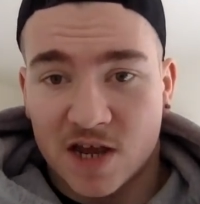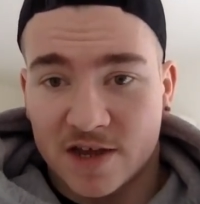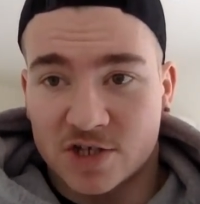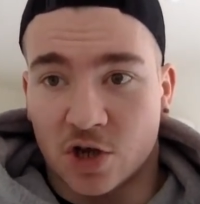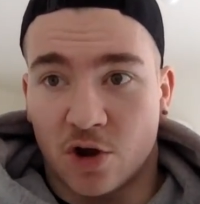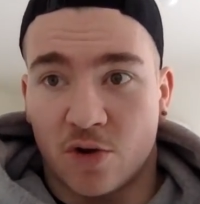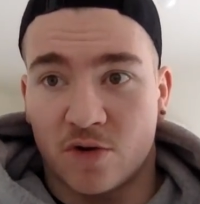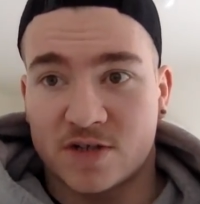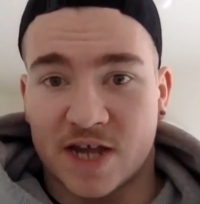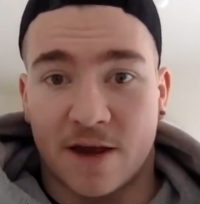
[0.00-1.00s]
So
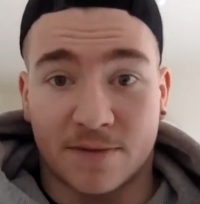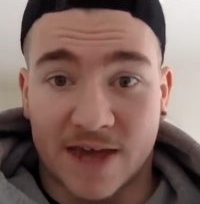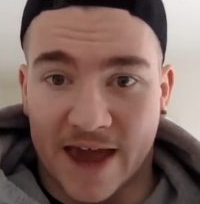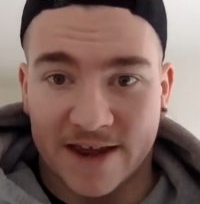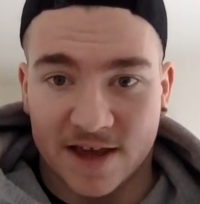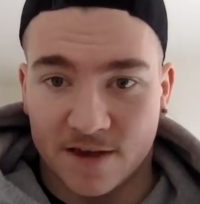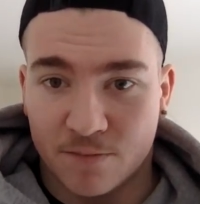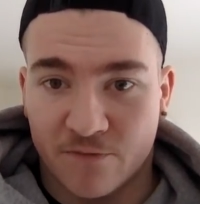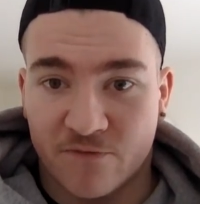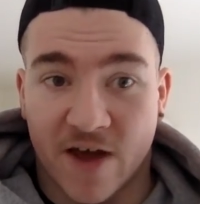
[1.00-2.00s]
say I'm gaining
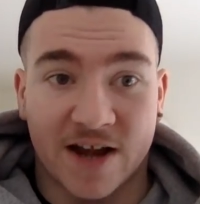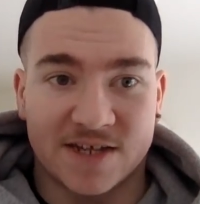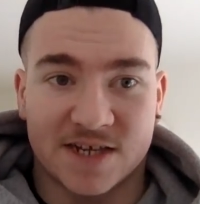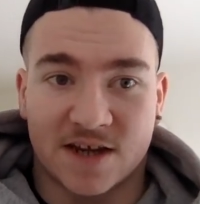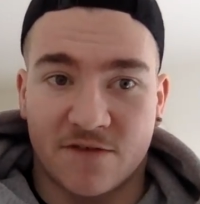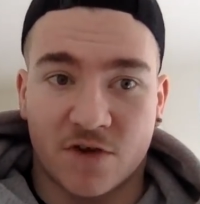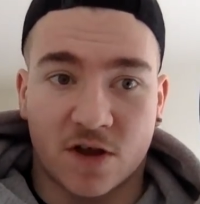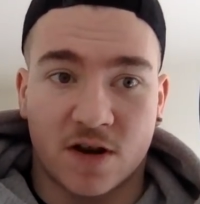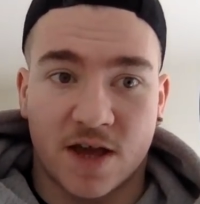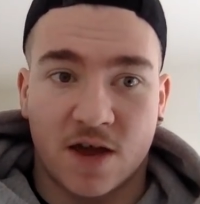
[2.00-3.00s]
fairly
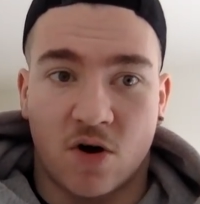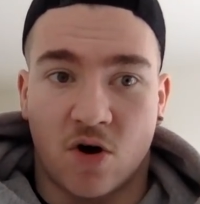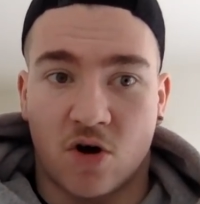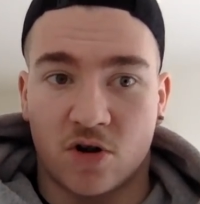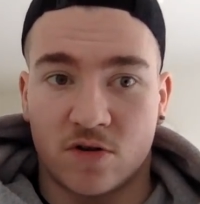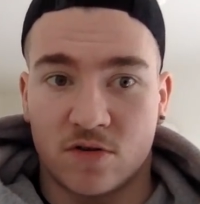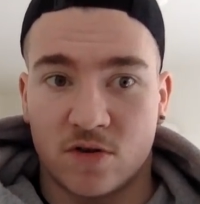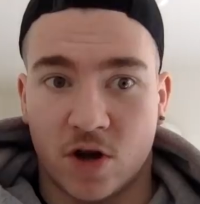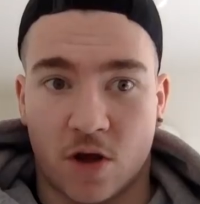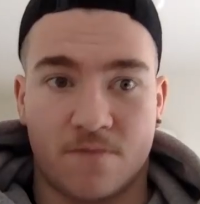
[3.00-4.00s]
significantly on
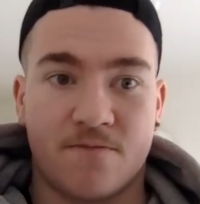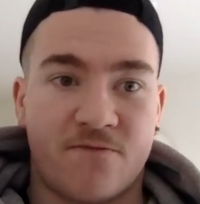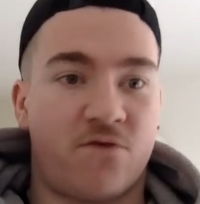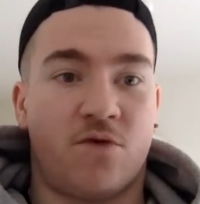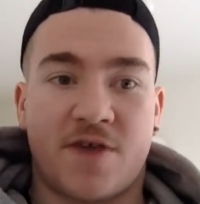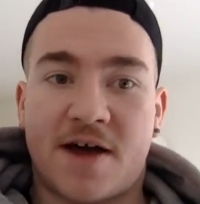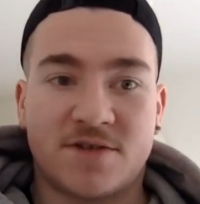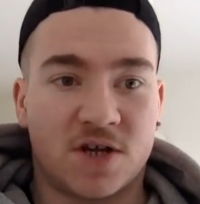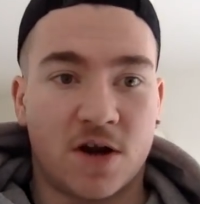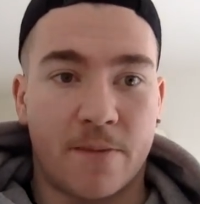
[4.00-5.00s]

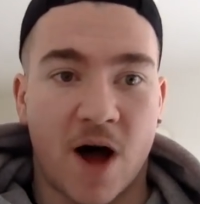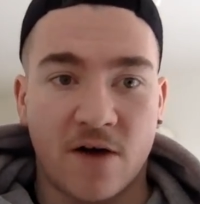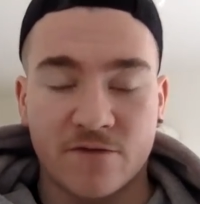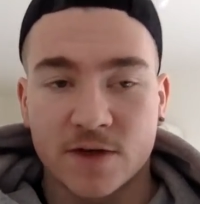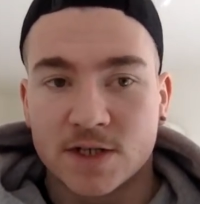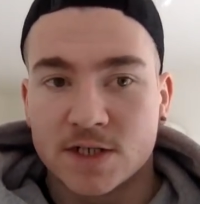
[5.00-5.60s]
4,000 and above.